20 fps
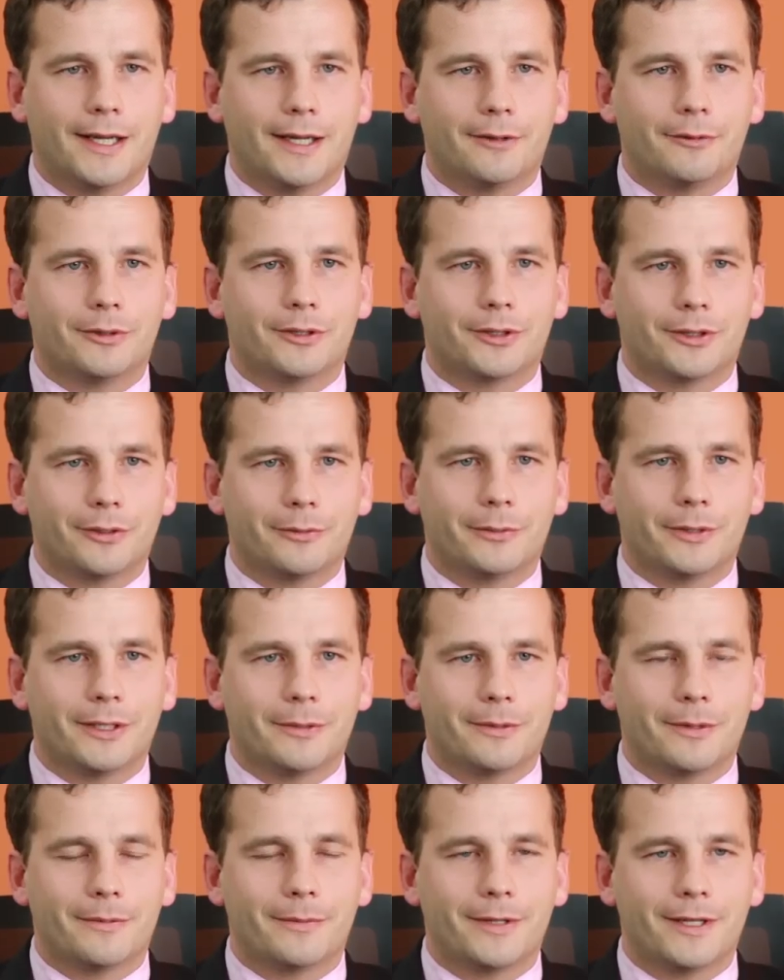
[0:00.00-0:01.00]
We should be
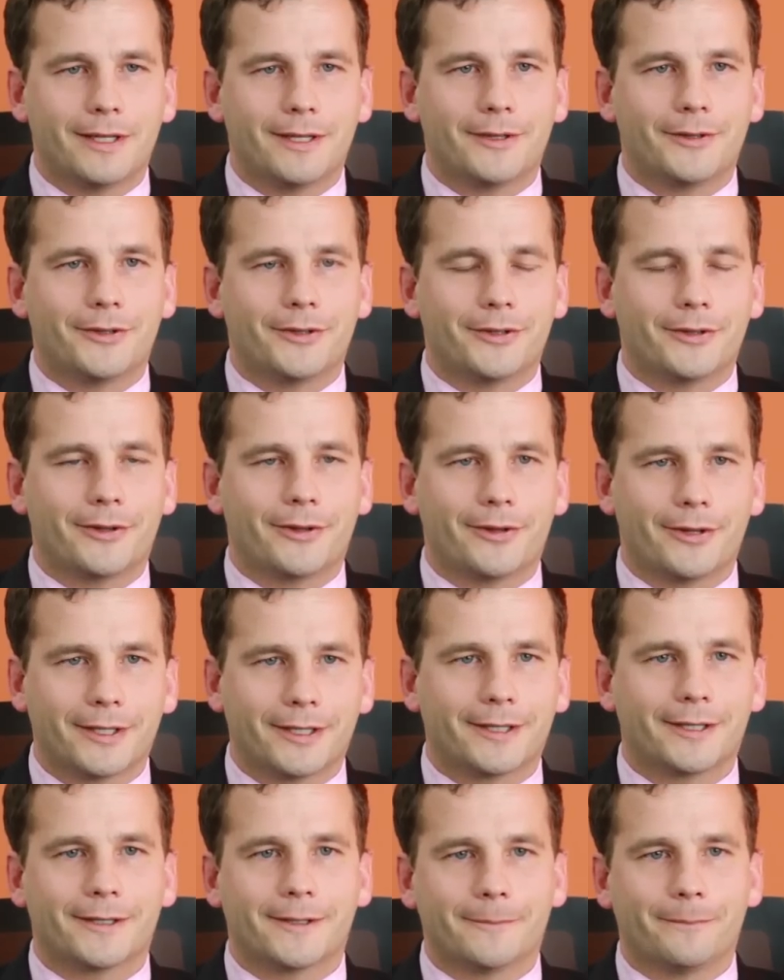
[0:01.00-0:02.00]
prepared to
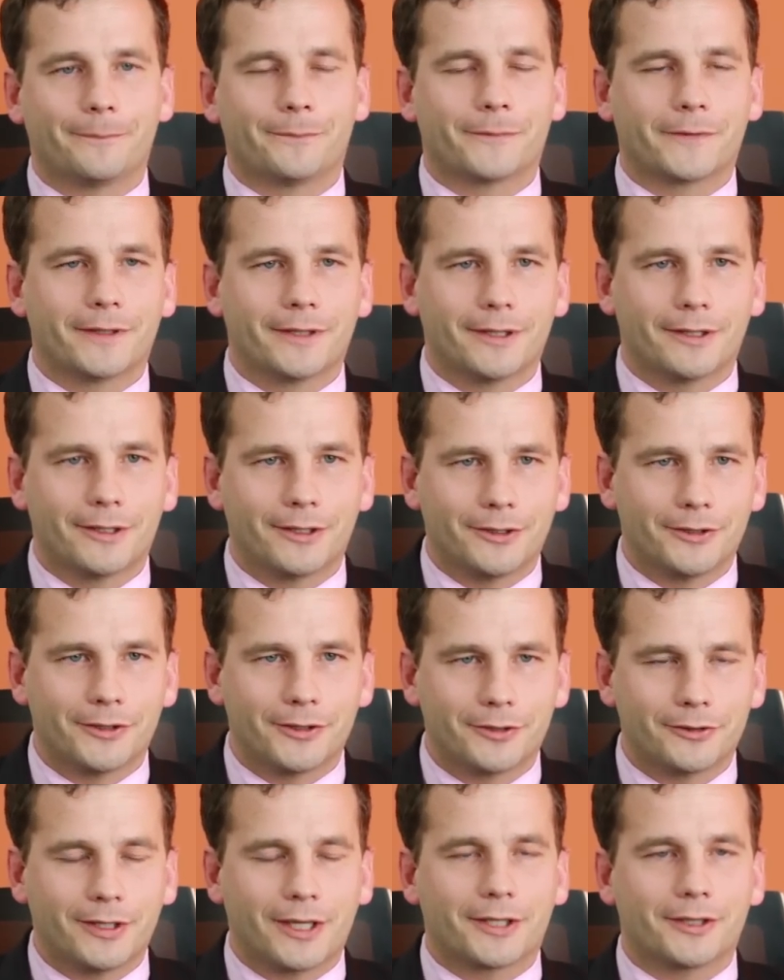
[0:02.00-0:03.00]
think
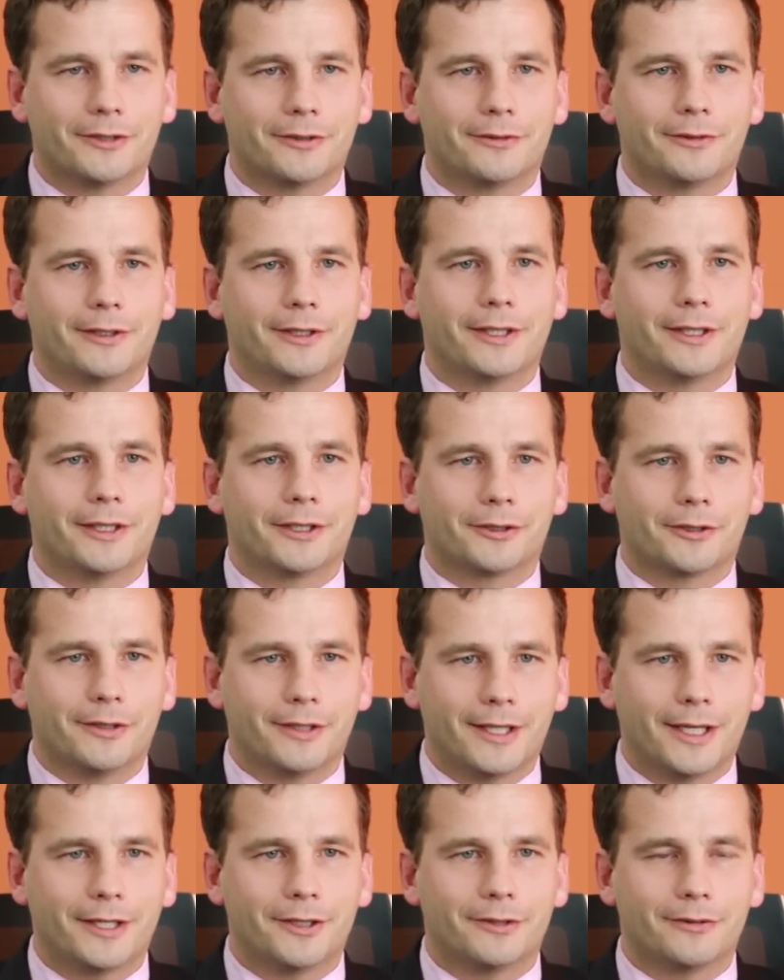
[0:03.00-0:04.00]
constructively and
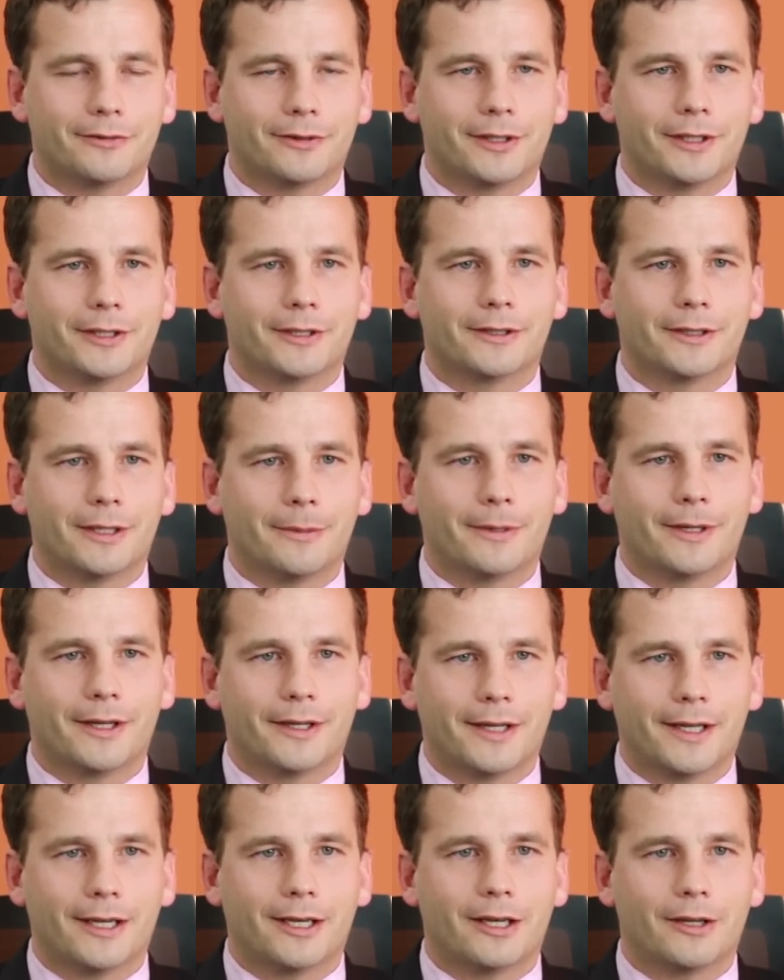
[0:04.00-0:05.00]
creatively
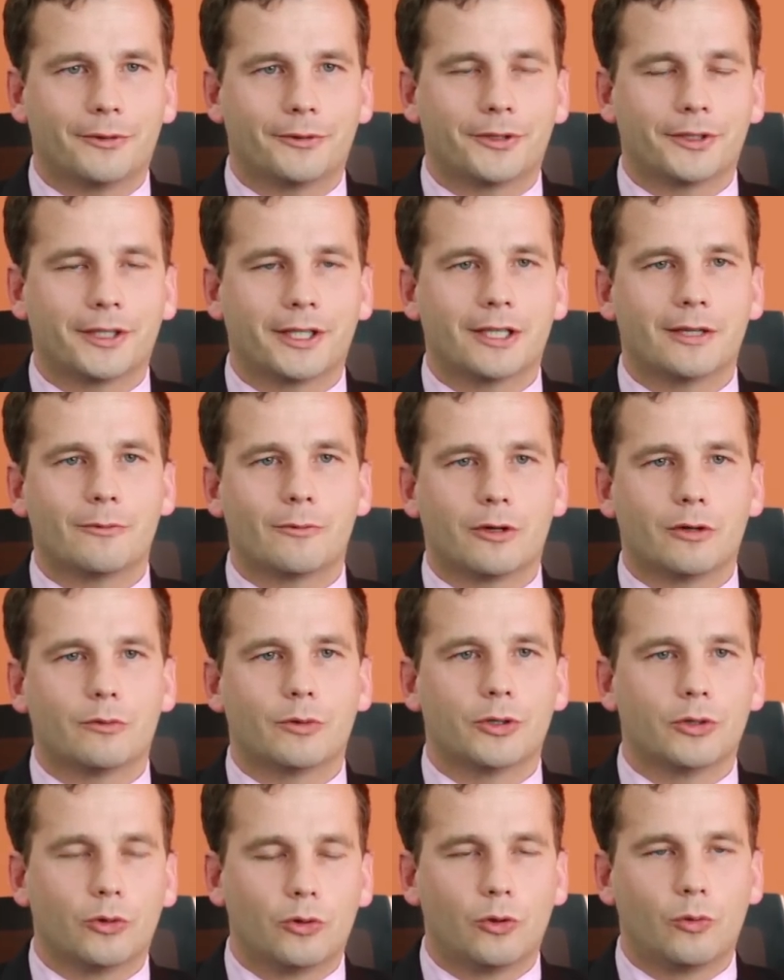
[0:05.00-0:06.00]
about how to get what
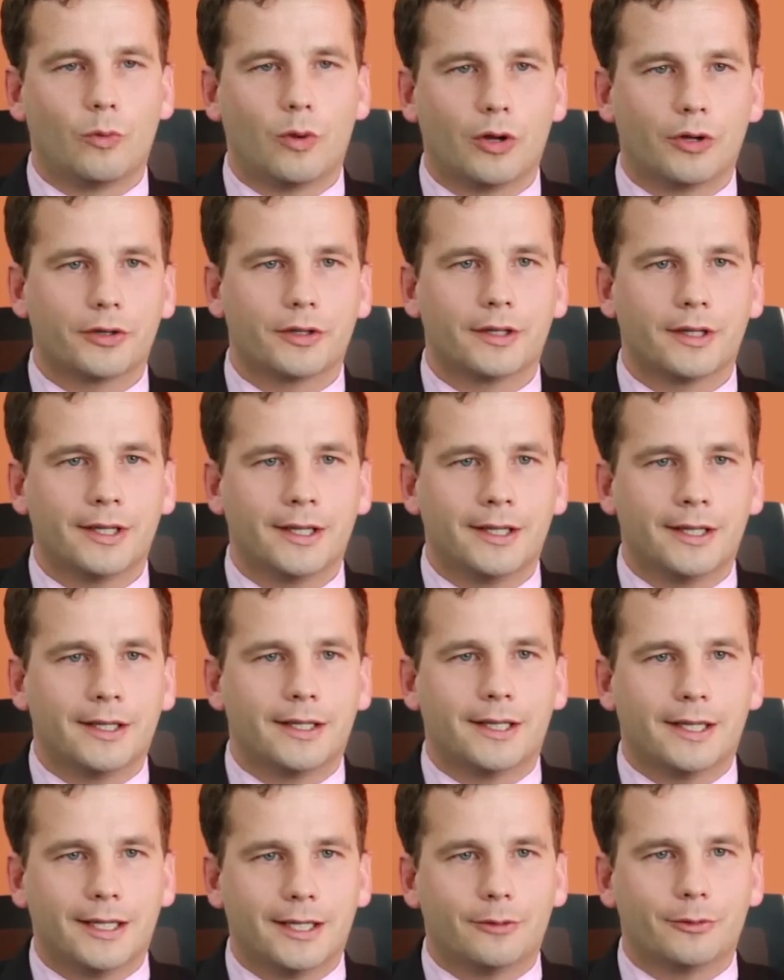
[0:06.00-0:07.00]
we all want,
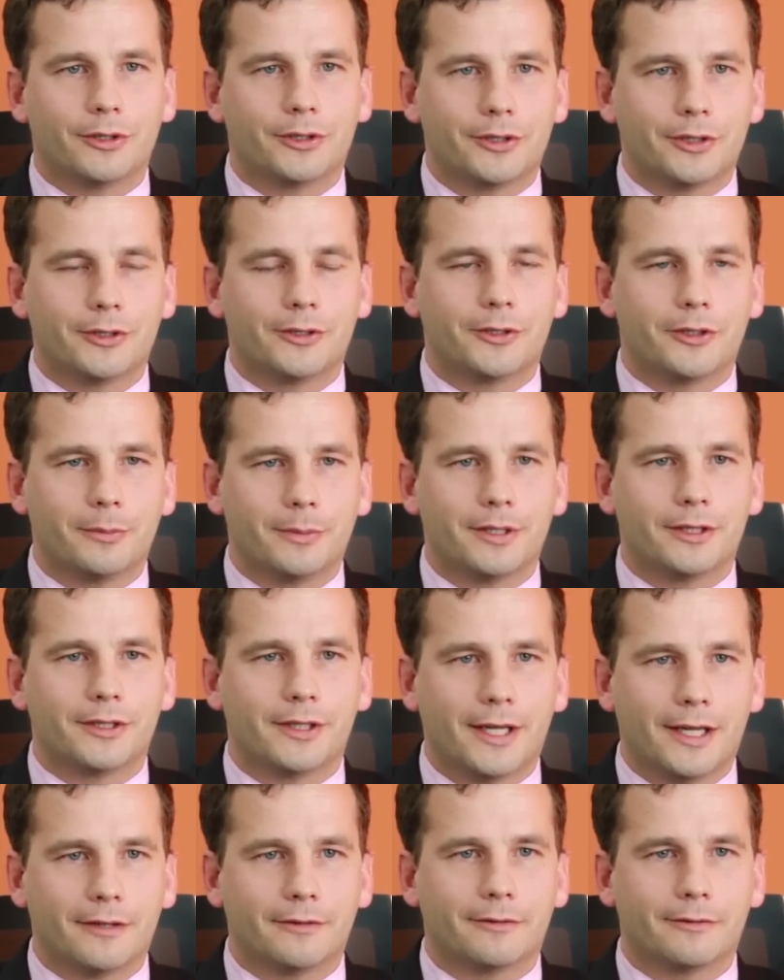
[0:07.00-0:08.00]
which is to be
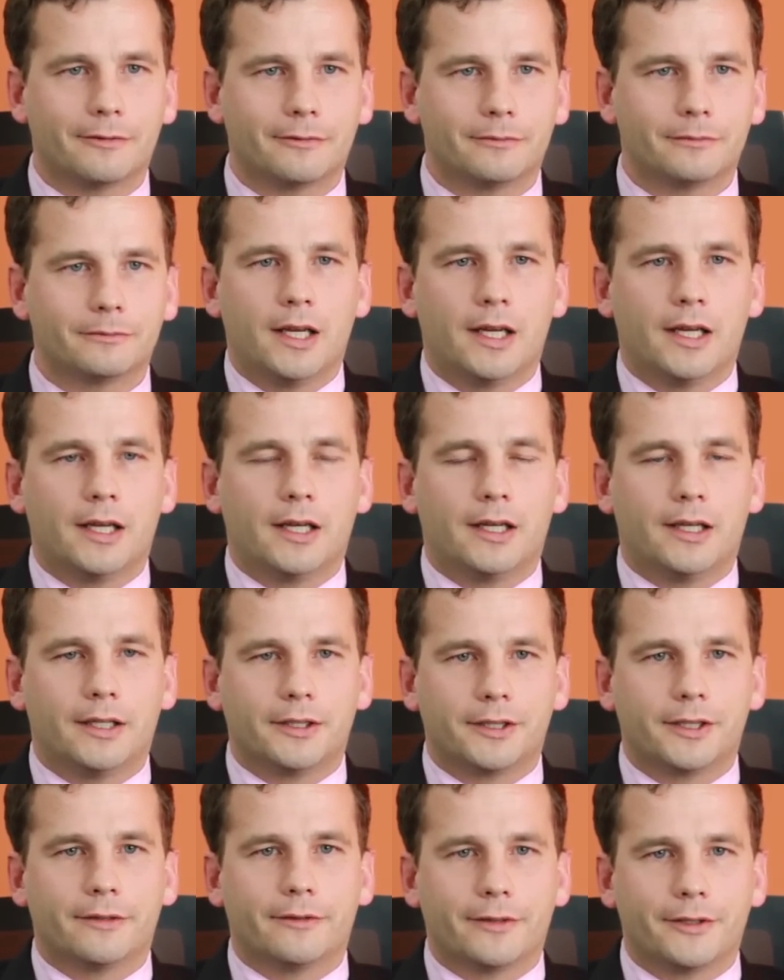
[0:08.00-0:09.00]
safe.
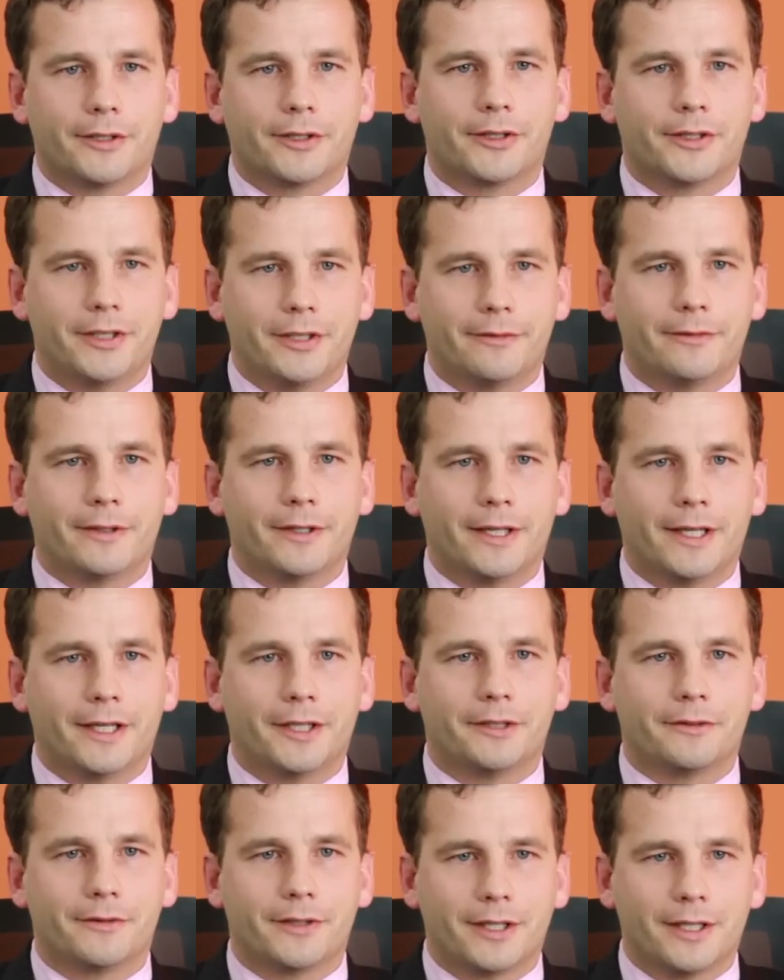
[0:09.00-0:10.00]
I'd give it a 7
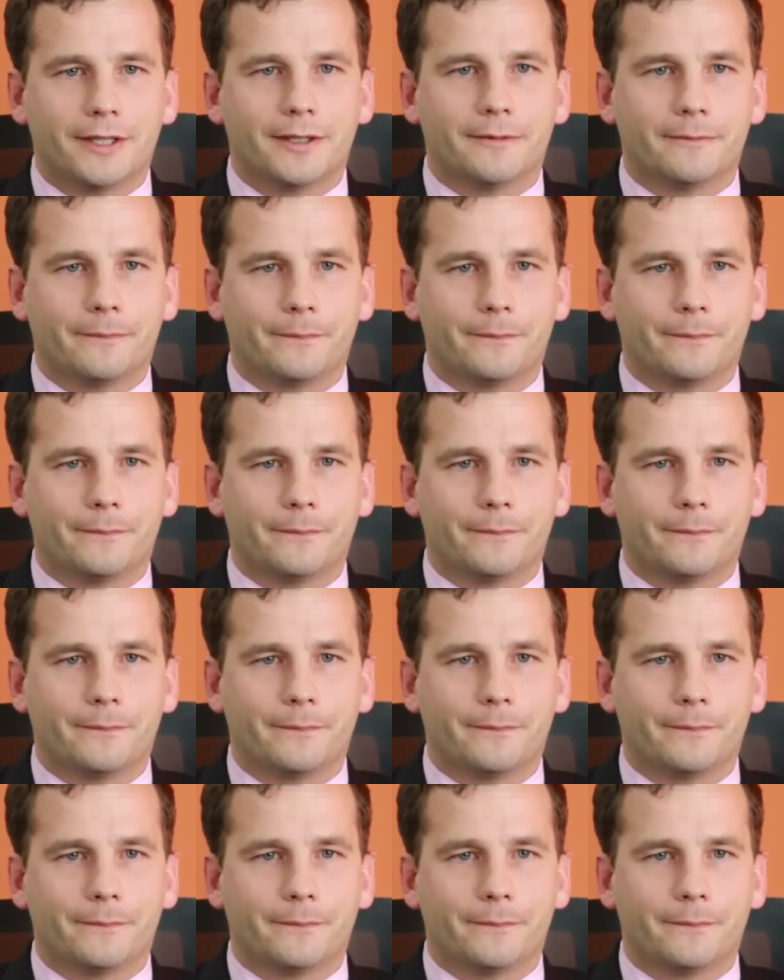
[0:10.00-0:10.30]
out of 10.